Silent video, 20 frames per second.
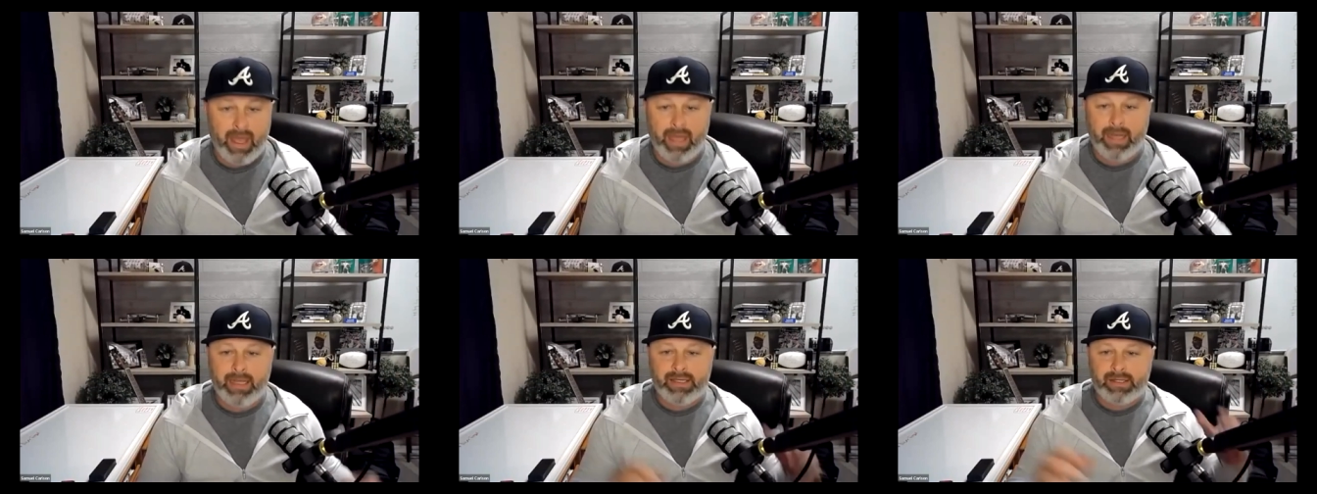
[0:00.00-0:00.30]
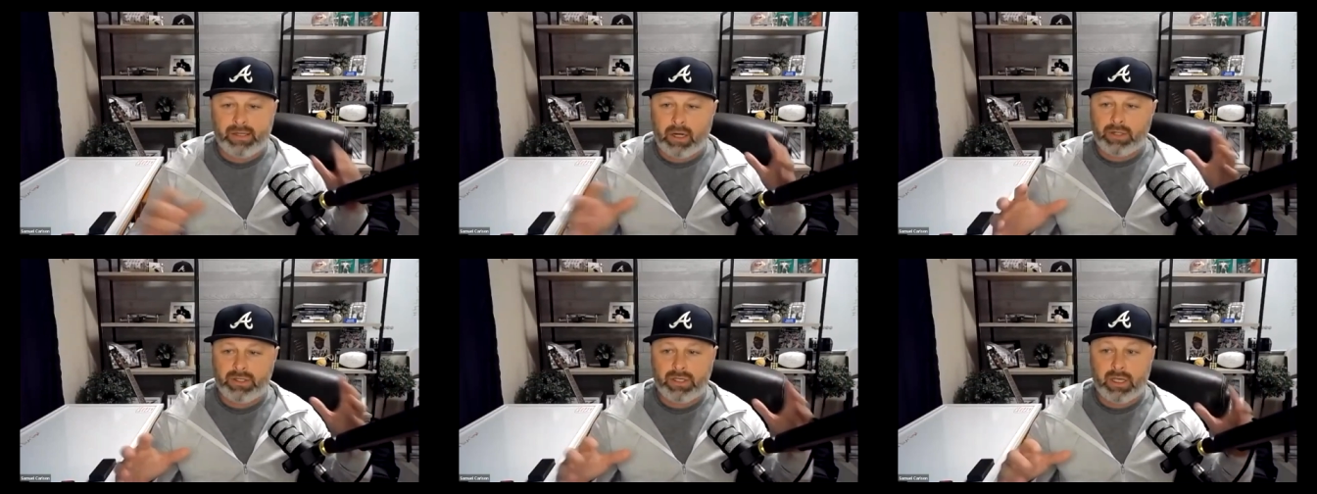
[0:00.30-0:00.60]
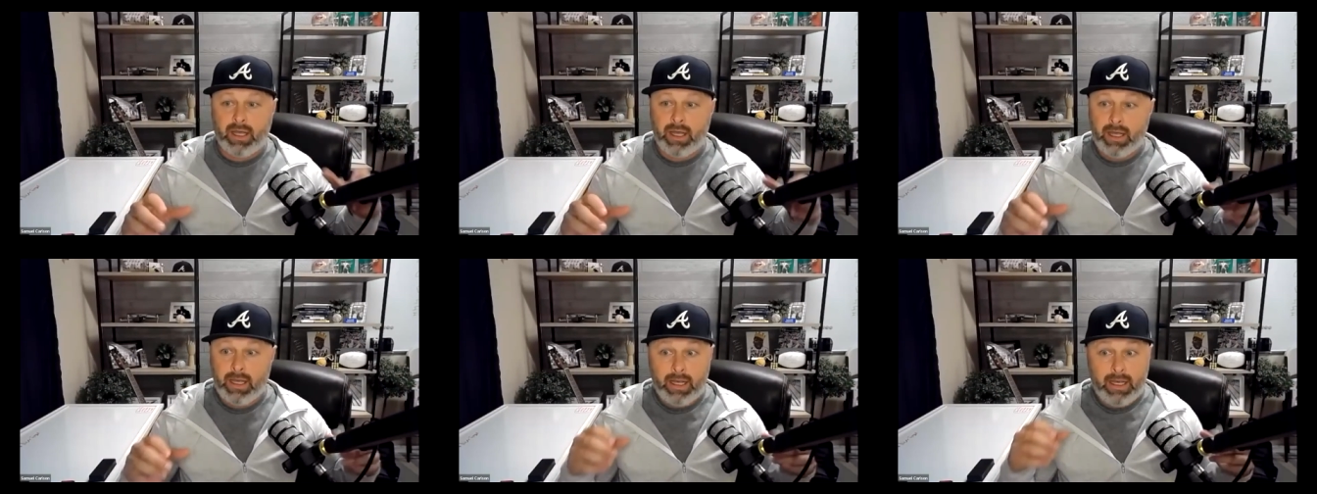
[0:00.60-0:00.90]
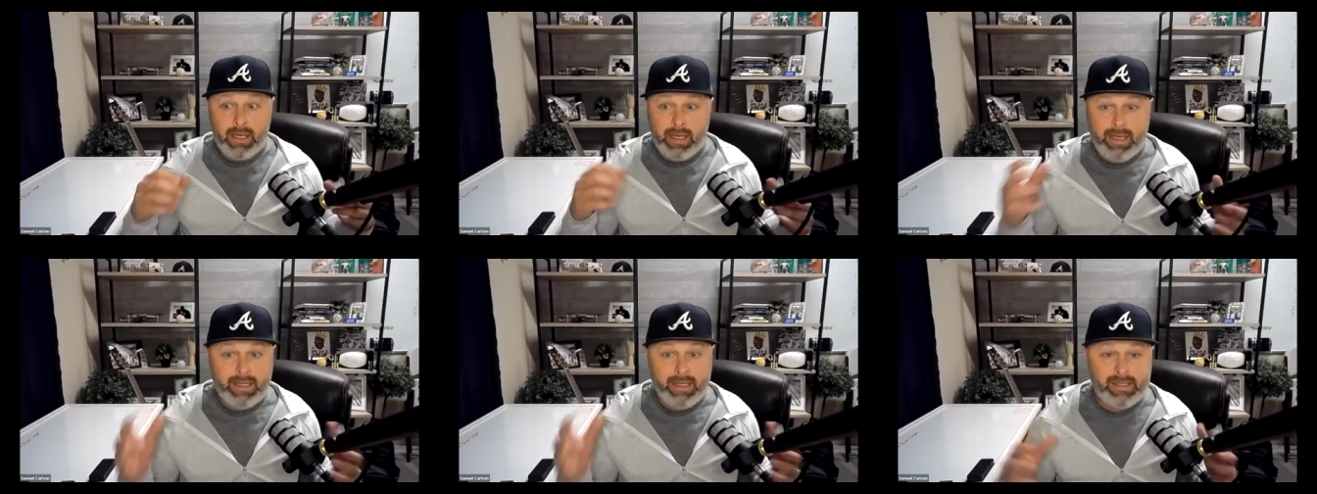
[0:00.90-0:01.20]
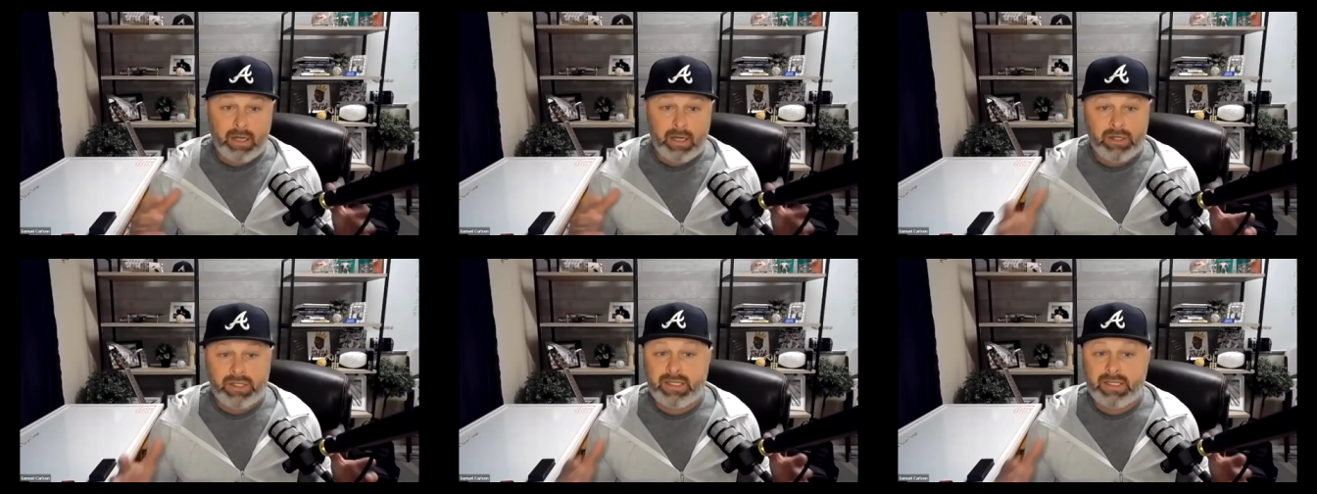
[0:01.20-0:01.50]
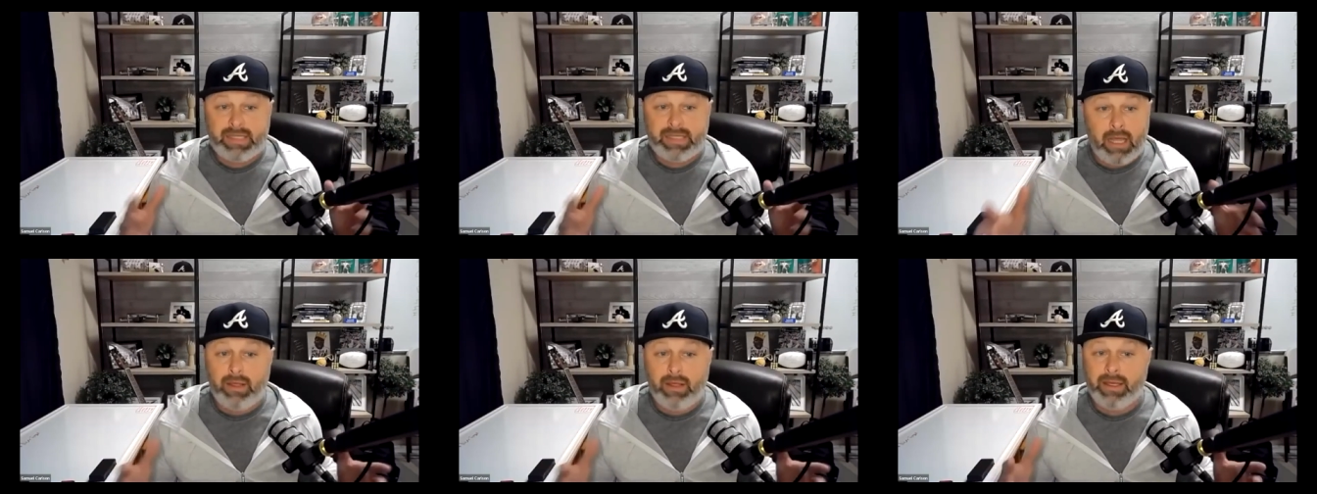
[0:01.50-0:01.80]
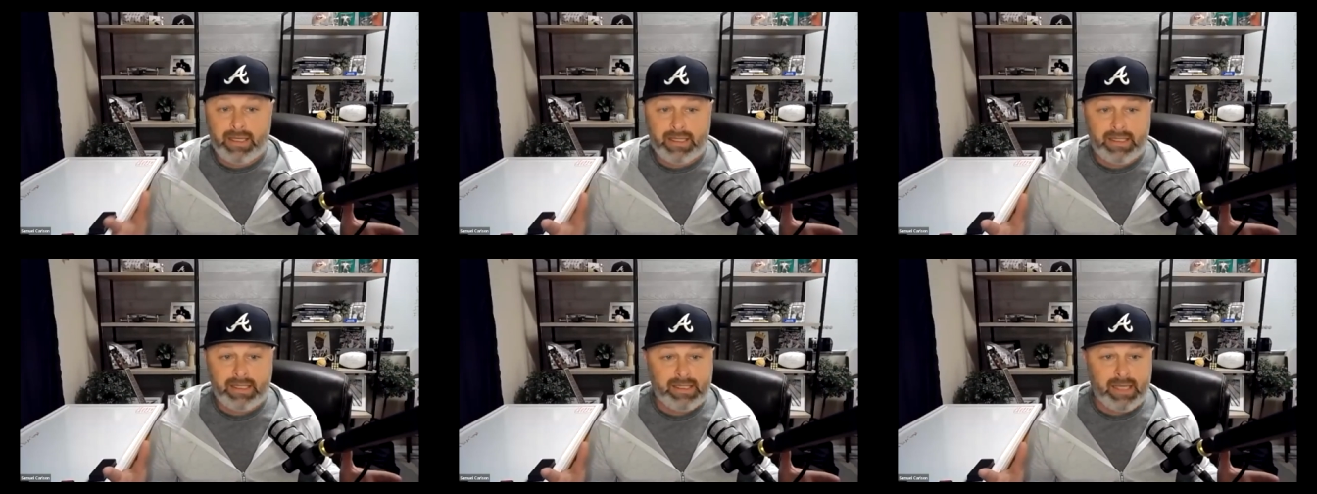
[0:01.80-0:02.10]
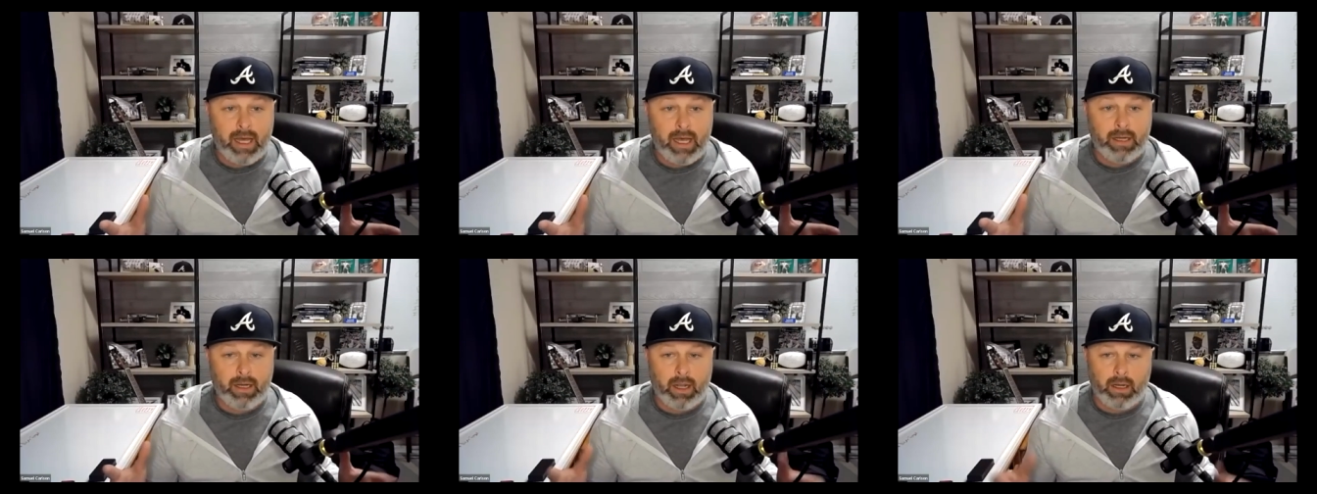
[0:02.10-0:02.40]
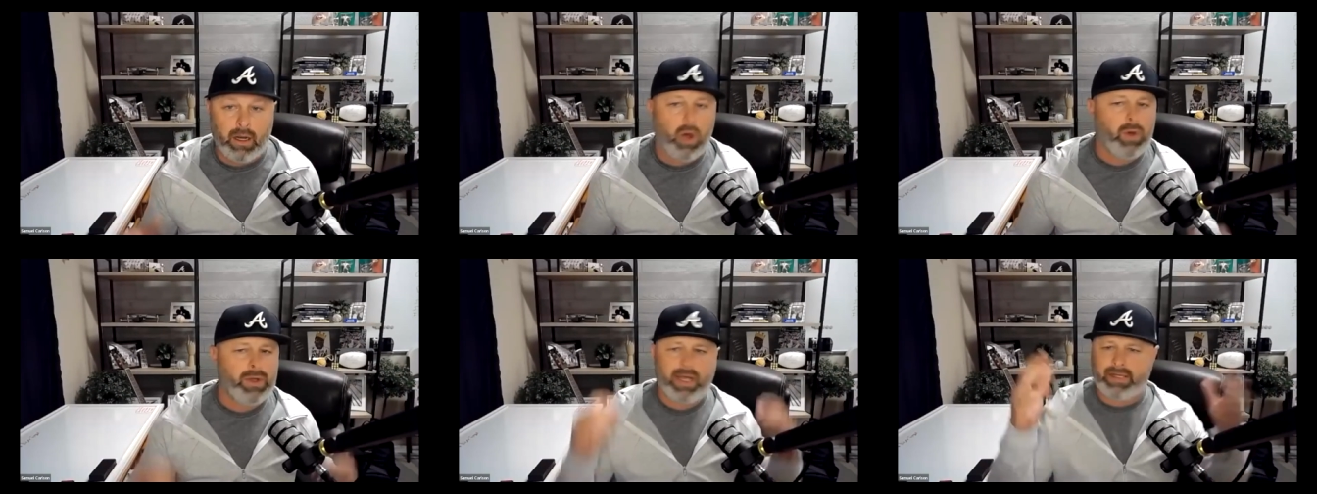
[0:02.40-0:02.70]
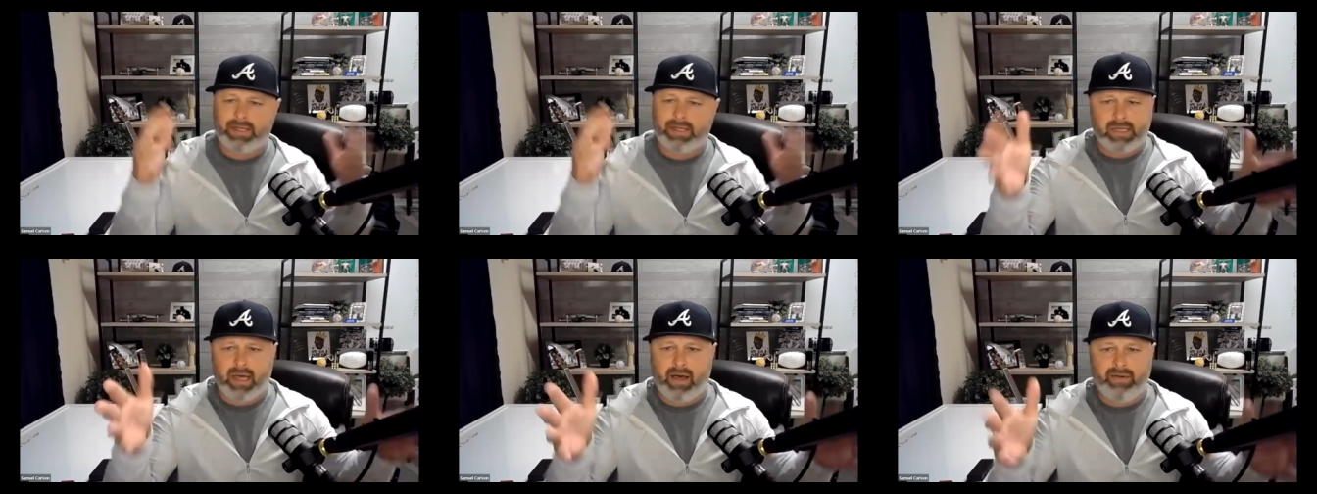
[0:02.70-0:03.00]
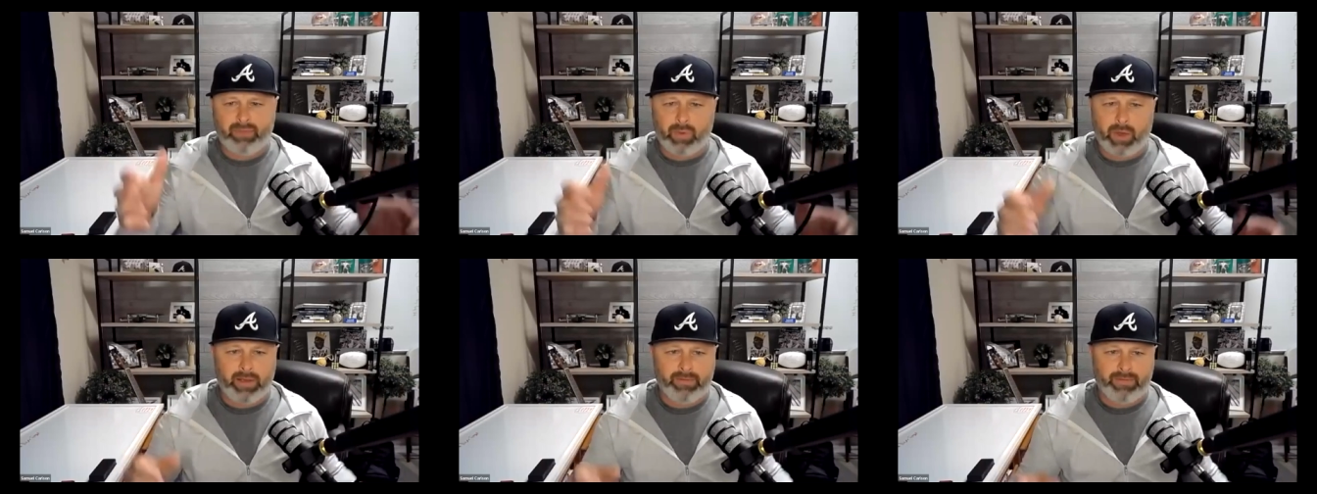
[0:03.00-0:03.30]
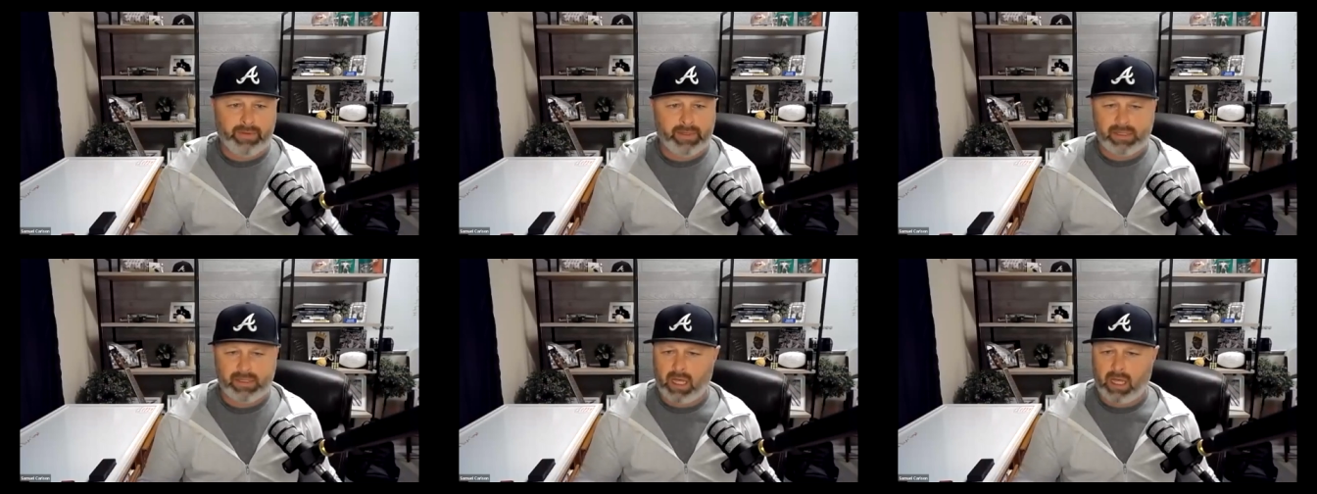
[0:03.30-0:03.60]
and he starts he starts selling his son on oh yeah soft wave is